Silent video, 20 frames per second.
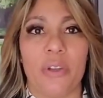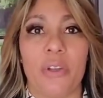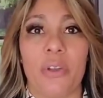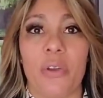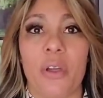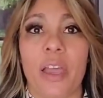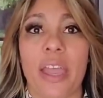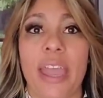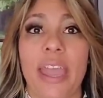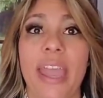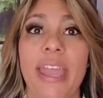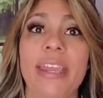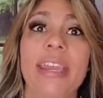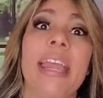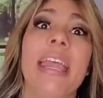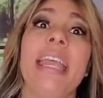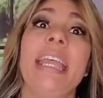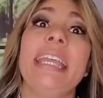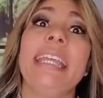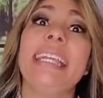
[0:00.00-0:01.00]
Go ahead,
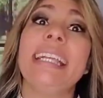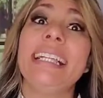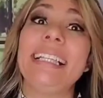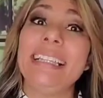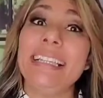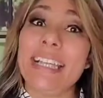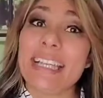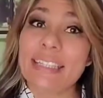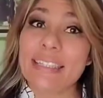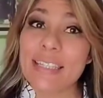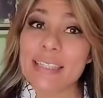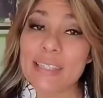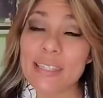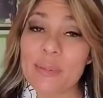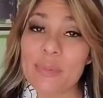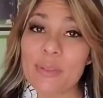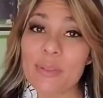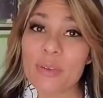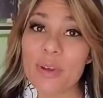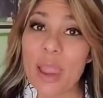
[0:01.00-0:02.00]
click the
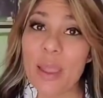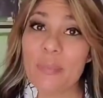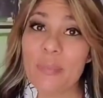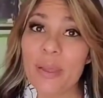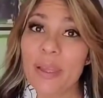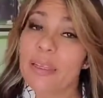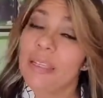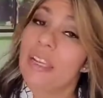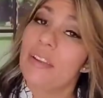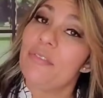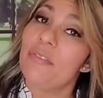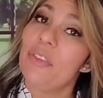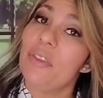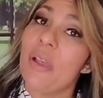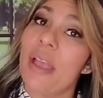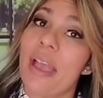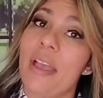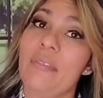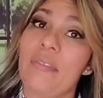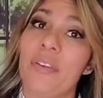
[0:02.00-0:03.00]
subscribe button if you
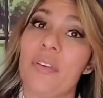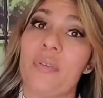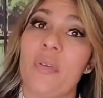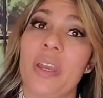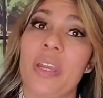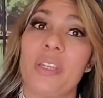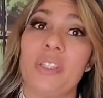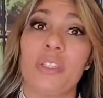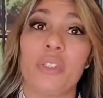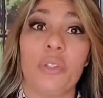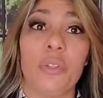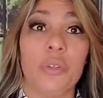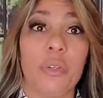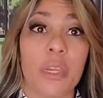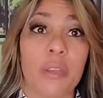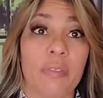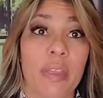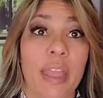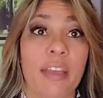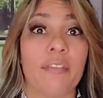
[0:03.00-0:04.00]
haven't already so you
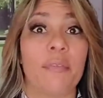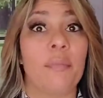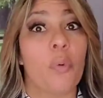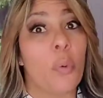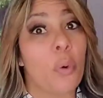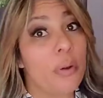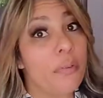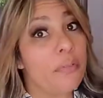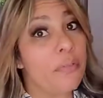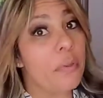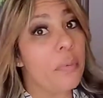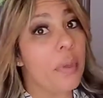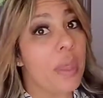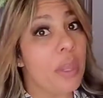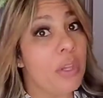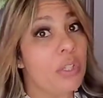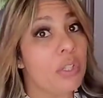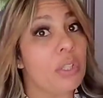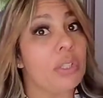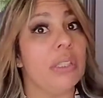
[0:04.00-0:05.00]
can have more
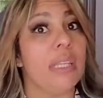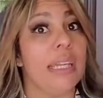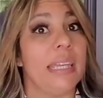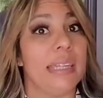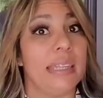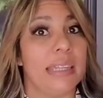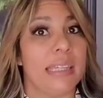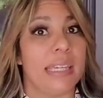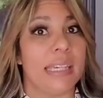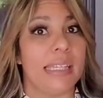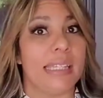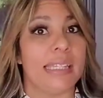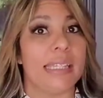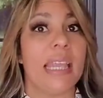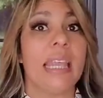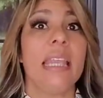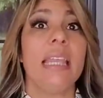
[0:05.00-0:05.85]
information like this.